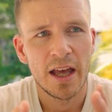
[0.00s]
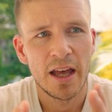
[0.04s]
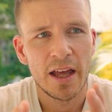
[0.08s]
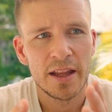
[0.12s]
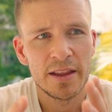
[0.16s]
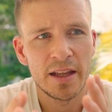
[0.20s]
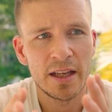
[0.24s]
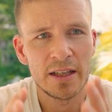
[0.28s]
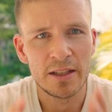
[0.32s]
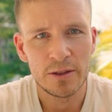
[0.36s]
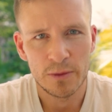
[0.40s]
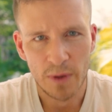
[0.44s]

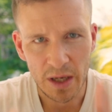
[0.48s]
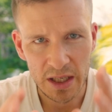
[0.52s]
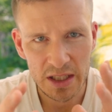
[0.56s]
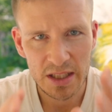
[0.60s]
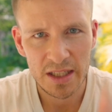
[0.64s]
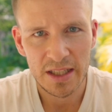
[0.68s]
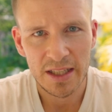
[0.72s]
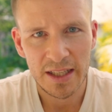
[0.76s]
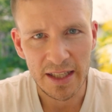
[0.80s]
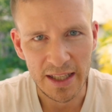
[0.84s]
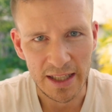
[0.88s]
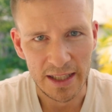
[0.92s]
that you
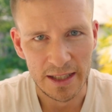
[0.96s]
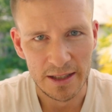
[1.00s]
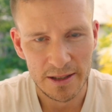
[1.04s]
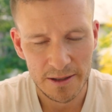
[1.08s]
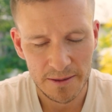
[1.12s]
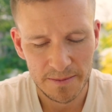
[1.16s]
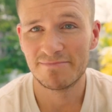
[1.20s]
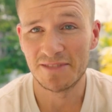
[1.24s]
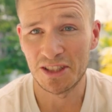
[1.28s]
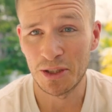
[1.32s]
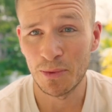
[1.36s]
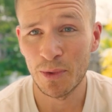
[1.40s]
actually need.
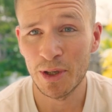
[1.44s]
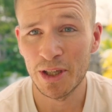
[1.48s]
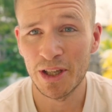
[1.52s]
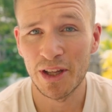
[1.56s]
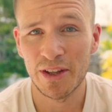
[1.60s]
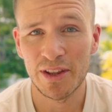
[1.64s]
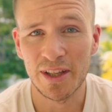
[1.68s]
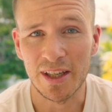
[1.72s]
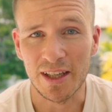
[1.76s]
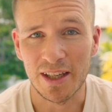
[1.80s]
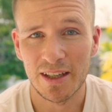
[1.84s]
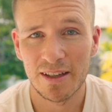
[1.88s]
So what do
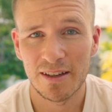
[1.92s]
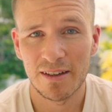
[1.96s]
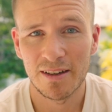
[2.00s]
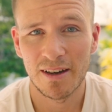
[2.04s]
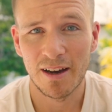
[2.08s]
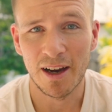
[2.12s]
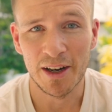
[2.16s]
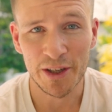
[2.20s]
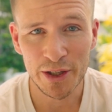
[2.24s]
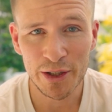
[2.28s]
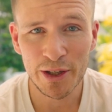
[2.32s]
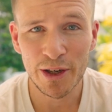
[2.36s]
you think?
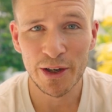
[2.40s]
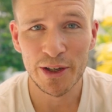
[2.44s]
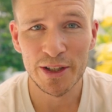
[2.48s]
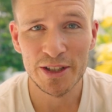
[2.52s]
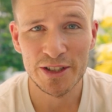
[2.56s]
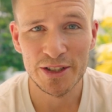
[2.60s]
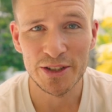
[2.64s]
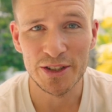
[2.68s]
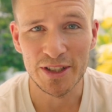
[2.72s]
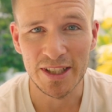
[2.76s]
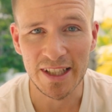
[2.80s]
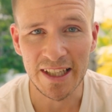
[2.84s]
Are you going
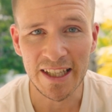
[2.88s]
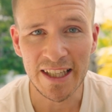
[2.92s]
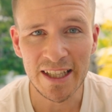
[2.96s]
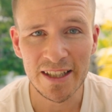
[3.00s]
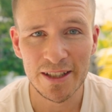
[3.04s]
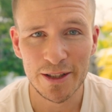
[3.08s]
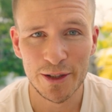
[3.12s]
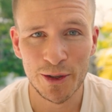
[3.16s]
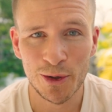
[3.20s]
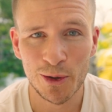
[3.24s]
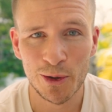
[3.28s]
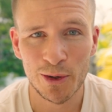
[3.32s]
to
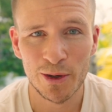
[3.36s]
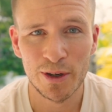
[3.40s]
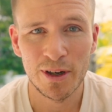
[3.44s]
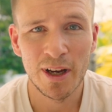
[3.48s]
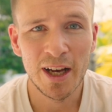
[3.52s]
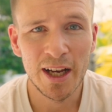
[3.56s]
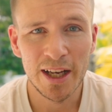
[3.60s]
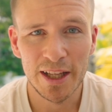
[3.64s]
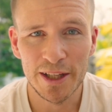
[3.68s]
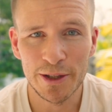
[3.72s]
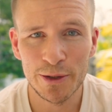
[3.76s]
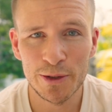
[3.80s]
delete your
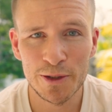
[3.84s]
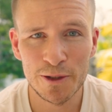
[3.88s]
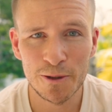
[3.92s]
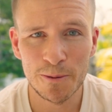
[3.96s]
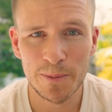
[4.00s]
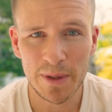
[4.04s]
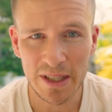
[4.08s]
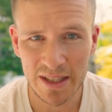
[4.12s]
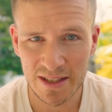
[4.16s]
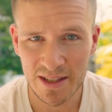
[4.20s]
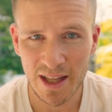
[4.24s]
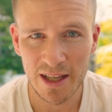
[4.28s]

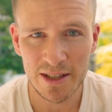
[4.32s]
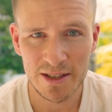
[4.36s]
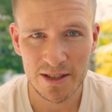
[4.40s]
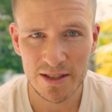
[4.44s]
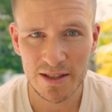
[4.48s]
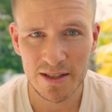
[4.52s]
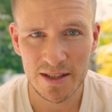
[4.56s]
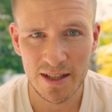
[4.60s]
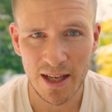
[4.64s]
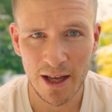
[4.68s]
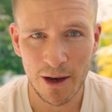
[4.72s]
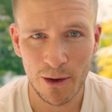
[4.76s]
YouTube
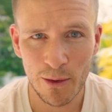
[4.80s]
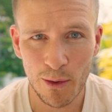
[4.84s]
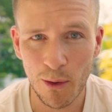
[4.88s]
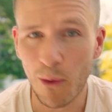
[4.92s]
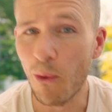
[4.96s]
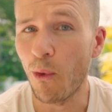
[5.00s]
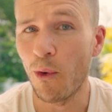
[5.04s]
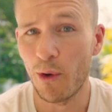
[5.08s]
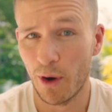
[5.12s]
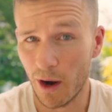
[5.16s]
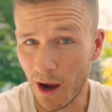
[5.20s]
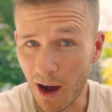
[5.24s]
extensions now,
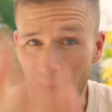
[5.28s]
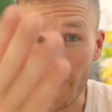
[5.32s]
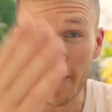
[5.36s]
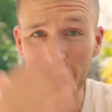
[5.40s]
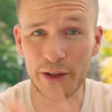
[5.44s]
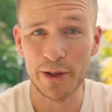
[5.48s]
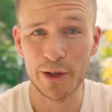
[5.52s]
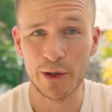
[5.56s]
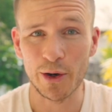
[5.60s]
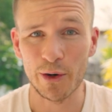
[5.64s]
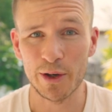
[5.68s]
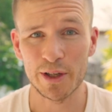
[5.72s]
or are
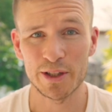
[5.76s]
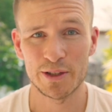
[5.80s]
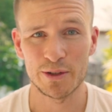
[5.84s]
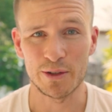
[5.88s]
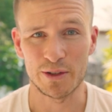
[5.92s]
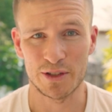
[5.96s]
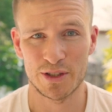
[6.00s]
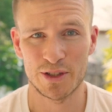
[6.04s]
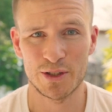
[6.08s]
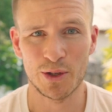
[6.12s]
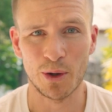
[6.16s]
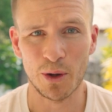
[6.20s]
you going to
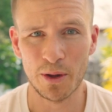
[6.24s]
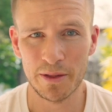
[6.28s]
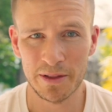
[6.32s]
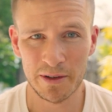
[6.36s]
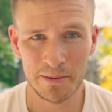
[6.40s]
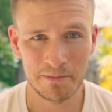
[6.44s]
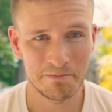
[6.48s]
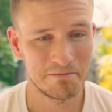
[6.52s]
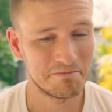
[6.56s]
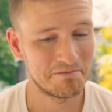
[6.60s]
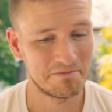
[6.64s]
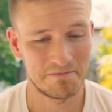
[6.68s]
install
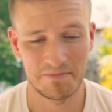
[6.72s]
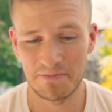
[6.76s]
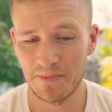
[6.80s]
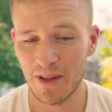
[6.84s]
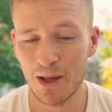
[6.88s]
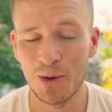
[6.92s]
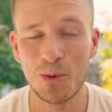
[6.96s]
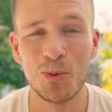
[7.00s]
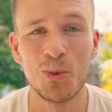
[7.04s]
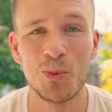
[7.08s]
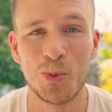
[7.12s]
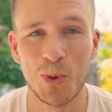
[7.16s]
them?
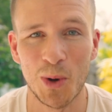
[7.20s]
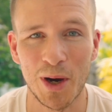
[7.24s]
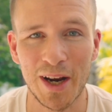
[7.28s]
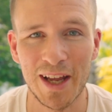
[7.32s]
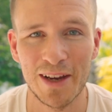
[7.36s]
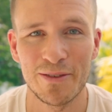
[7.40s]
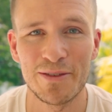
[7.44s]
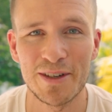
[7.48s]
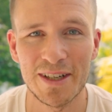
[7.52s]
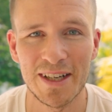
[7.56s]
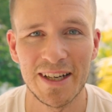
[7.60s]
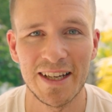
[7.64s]

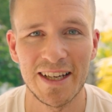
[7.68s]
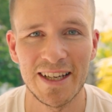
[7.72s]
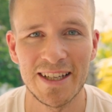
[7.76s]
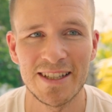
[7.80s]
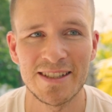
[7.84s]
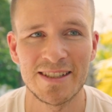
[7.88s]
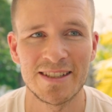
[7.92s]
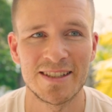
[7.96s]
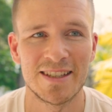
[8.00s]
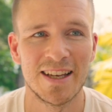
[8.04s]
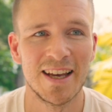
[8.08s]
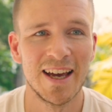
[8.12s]
Whatever it
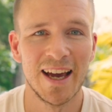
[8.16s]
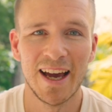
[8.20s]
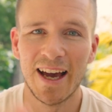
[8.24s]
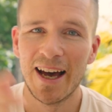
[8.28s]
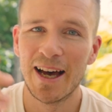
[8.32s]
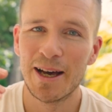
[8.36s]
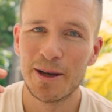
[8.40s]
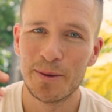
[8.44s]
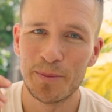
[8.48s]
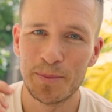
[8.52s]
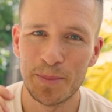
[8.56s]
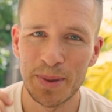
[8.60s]
is,
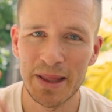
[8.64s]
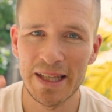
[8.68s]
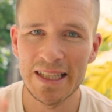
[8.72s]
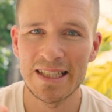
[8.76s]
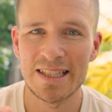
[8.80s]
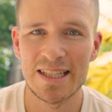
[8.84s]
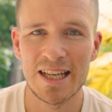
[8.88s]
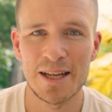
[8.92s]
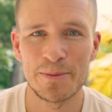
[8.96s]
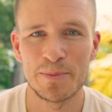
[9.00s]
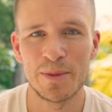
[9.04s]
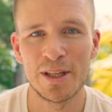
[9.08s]

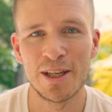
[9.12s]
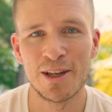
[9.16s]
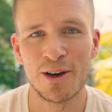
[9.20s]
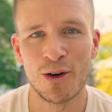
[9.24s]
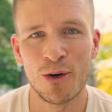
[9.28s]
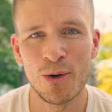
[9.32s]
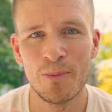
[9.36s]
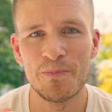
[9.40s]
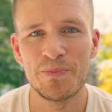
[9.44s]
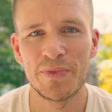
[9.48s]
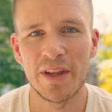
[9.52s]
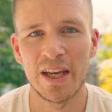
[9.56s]
please let me
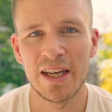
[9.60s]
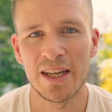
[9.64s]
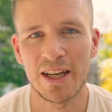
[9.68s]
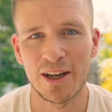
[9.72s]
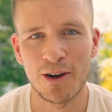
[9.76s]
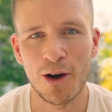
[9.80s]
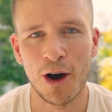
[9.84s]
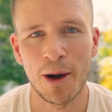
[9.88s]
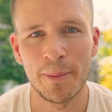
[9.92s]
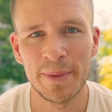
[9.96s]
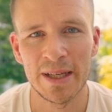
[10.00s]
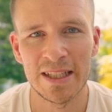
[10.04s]
know in the
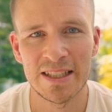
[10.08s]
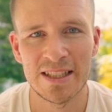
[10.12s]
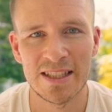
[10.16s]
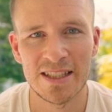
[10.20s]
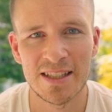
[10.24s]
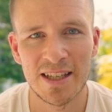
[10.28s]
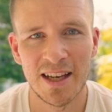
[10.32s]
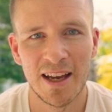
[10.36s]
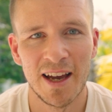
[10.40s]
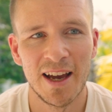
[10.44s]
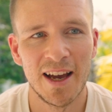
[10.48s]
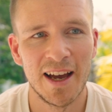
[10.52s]

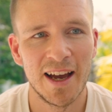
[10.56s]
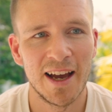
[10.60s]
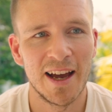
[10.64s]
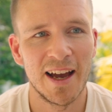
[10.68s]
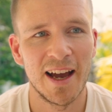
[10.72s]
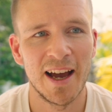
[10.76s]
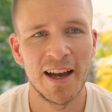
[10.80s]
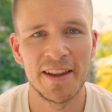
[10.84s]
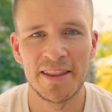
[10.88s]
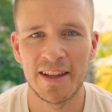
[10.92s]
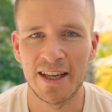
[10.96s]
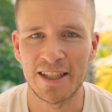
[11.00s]
comments,
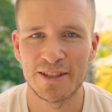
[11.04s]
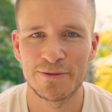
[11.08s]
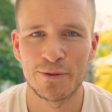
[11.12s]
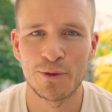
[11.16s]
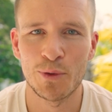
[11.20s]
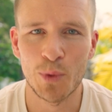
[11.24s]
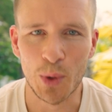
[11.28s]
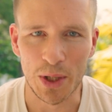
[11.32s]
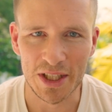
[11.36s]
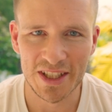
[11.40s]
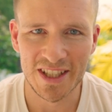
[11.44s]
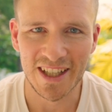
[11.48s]
and thanks
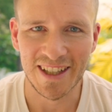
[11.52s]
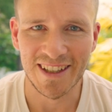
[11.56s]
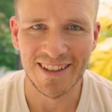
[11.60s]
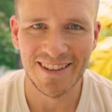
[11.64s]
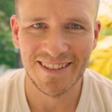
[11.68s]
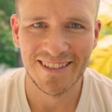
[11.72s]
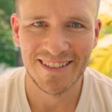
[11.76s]
for watching.